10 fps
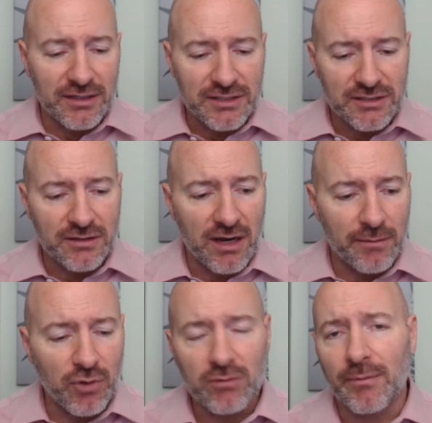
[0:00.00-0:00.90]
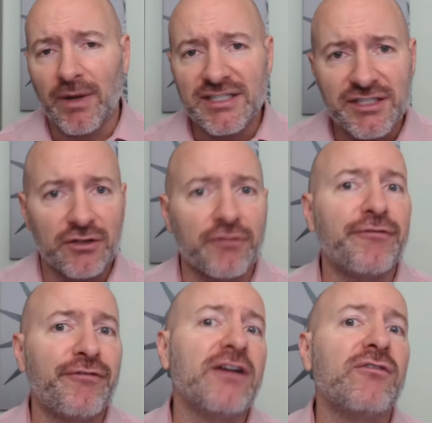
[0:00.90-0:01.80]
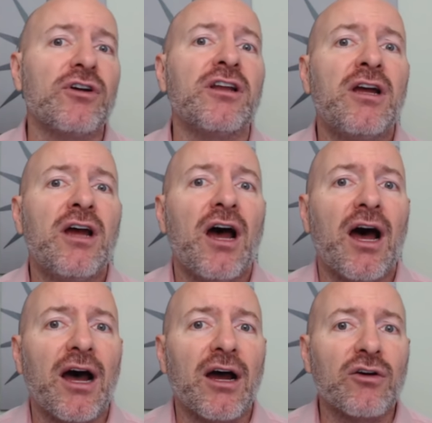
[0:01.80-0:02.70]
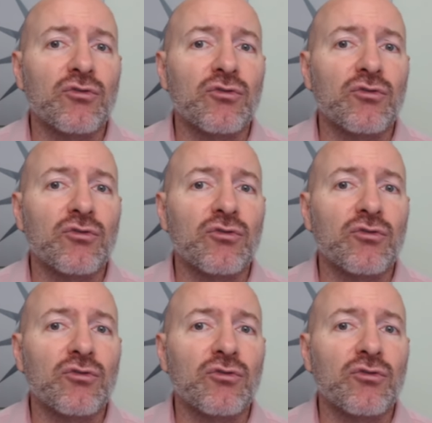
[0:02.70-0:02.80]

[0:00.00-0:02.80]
this is uh, probably my single favorite uh,